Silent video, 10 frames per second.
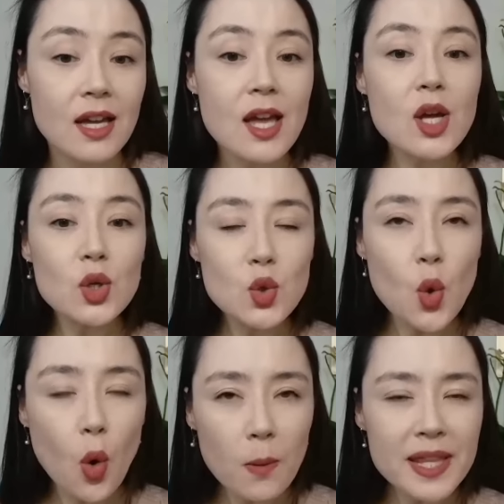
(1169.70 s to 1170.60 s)

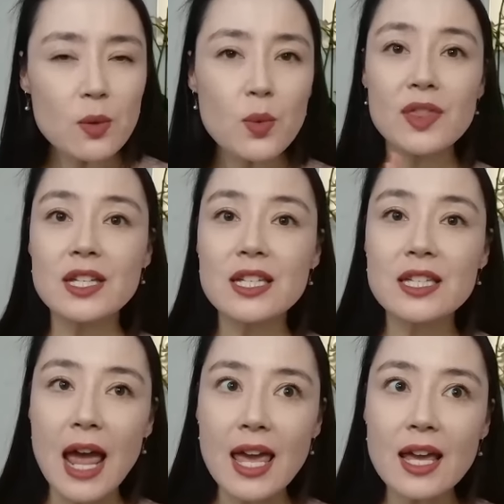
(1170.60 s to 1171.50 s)
Normally, when the
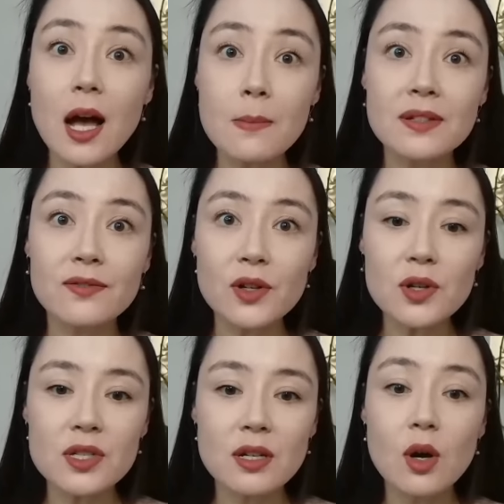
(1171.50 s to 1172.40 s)
day comes
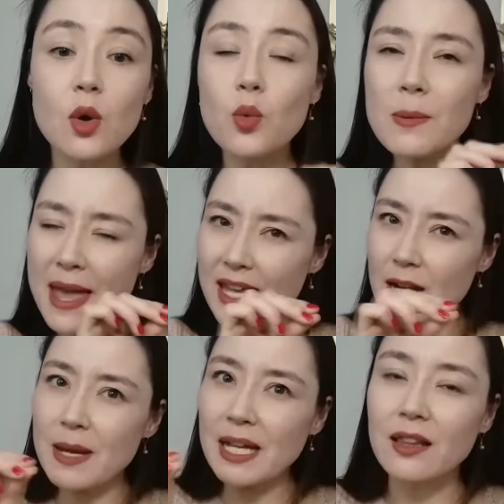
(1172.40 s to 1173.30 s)
first, we make it a
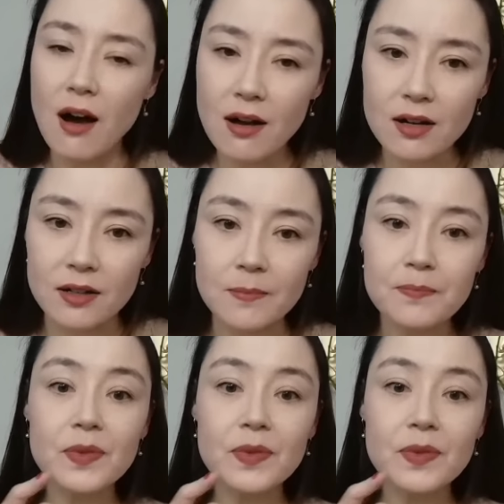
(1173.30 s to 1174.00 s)
bit longer.